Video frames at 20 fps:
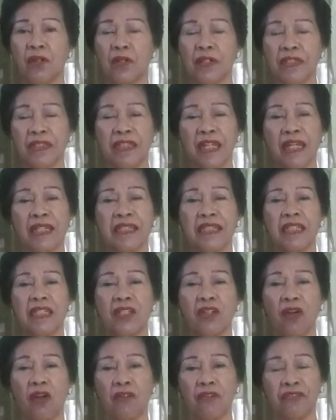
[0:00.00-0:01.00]

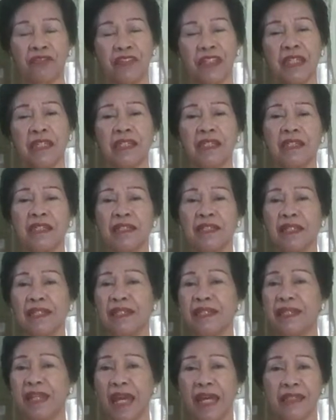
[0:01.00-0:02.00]
organic coffee,
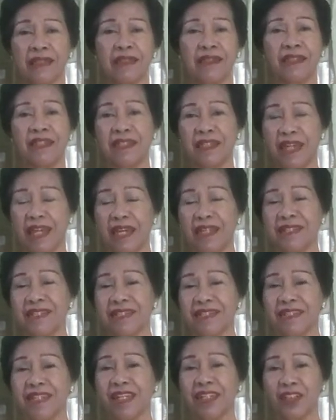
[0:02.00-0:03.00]
not the
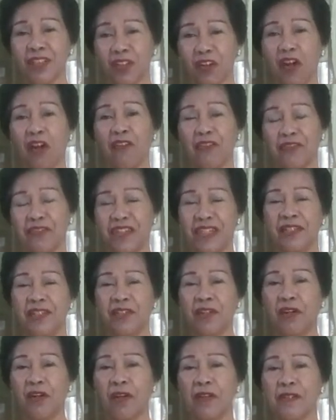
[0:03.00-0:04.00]
instant coffee.
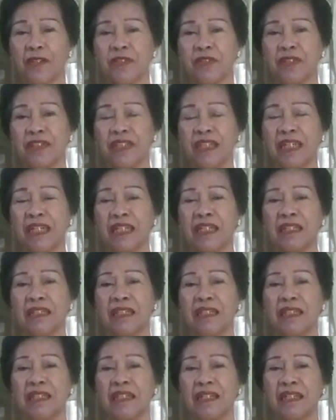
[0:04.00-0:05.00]
You also
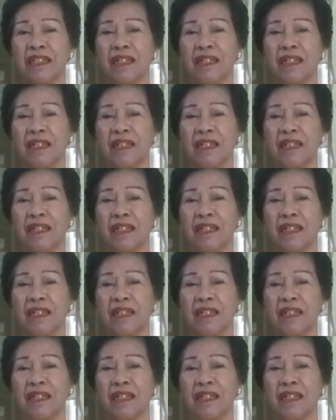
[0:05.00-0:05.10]
need